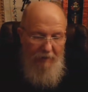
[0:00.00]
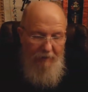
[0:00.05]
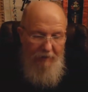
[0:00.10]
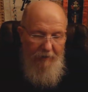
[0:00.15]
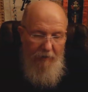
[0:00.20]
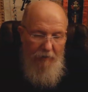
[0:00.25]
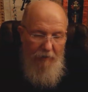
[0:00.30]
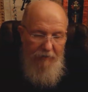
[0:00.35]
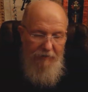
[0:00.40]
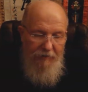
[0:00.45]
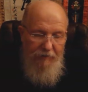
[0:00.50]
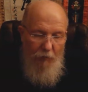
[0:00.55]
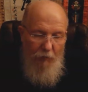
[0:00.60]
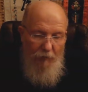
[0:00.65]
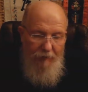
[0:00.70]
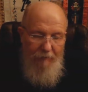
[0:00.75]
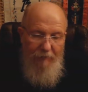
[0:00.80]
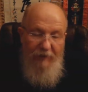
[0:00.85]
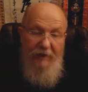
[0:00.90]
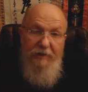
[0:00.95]
There is
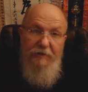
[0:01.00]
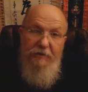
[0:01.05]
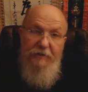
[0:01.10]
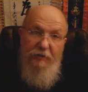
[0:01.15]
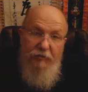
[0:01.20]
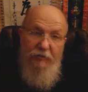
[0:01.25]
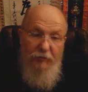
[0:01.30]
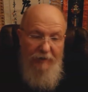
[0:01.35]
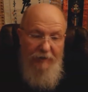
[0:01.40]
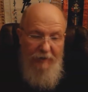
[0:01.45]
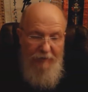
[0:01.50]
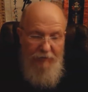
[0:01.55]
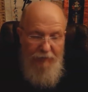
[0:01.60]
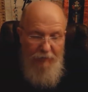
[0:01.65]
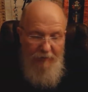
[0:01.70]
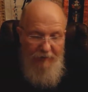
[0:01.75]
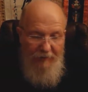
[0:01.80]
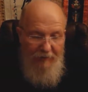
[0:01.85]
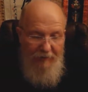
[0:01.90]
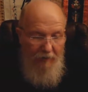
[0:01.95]
what makes a tree,
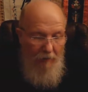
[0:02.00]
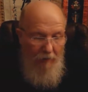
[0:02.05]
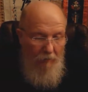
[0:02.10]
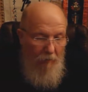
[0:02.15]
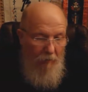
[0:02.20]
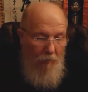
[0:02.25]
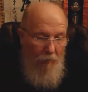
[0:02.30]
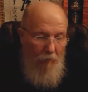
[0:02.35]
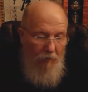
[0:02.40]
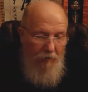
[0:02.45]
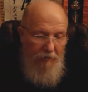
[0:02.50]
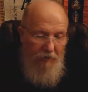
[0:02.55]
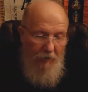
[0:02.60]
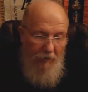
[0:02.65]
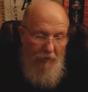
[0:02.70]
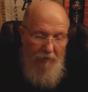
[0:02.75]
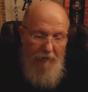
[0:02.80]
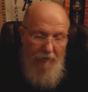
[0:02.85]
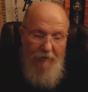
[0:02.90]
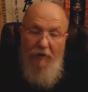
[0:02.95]
a
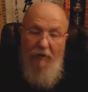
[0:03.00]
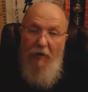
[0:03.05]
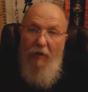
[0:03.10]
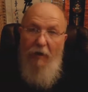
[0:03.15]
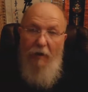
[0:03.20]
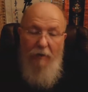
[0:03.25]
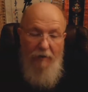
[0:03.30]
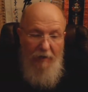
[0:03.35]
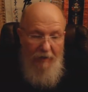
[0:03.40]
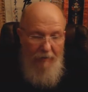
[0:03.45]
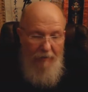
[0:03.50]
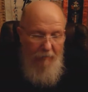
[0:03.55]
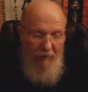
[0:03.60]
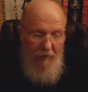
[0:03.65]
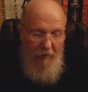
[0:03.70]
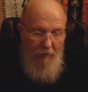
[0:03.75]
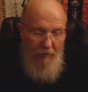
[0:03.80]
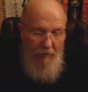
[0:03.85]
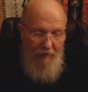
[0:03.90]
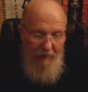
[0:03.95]
dog, and
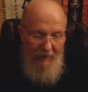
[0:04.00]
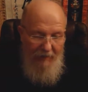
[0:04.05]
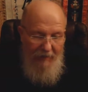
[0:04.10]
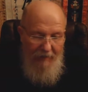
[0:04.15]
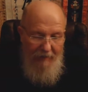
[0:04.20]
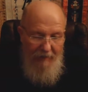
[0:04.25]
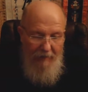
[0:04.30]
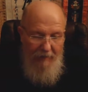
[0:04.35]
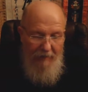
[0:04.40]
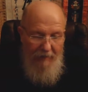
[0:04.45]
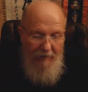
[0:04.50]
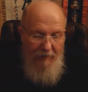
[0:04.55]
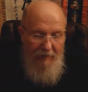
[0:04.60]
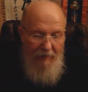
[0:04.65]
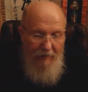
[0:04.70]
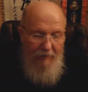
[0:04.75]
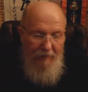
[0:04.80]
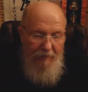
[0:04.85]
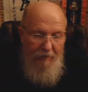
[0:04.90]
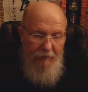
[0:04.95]
beyond that,
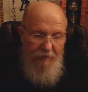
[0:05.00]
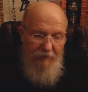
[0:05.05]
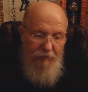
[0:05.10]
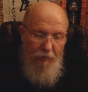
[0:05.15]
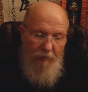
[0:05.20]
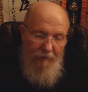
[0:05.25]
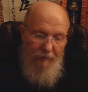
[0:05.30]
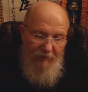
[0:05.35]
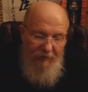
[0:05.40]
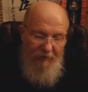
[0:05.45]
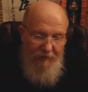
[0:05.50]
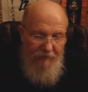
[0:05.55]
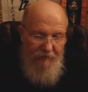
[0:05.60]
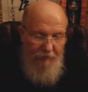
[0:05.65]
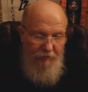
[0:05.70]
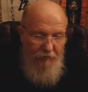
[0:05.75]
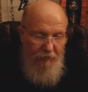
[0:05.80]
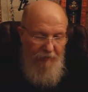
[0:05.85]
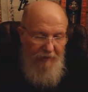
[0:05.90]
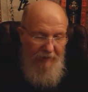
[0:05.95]
there is what makes a
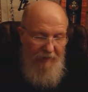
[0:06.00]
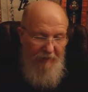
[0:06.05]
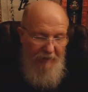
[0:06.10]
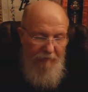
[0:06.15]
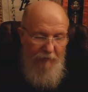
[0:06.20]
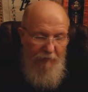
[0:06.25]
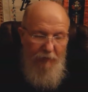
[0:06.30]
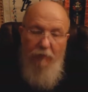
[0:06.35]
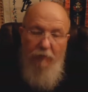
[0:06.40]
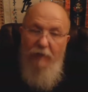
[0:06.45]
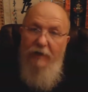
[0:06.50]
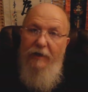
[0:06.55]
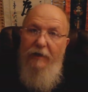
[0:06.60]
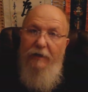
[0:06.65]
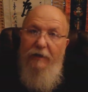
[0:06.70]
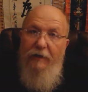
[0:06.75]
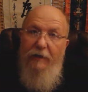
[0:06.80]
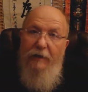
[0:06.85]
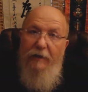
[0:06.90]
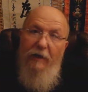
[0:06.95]
tree an
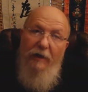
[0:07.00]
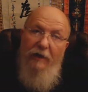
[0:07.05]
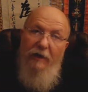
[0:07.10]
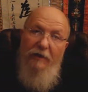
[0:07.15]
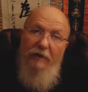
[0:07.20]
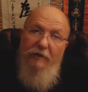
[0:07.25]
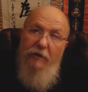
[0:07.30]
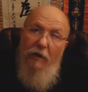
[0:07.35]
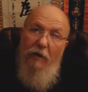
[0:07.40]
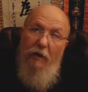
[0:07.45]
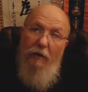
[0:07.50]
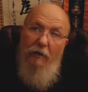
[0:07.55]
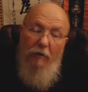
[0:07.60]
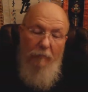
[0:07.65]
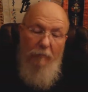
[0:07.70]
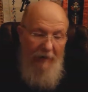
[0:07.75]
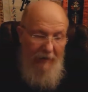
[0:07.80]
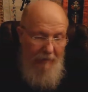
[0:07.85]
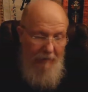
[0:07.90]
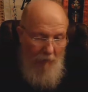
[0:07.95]
evergreen, and a dog a
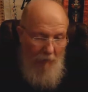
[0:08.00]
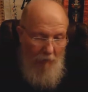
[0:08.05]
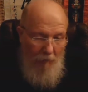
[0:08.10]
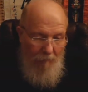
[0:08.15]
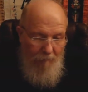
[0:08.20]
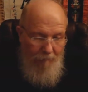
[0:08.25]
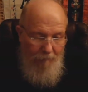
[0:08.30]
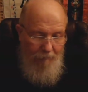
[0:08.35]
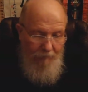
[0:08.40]
mammal.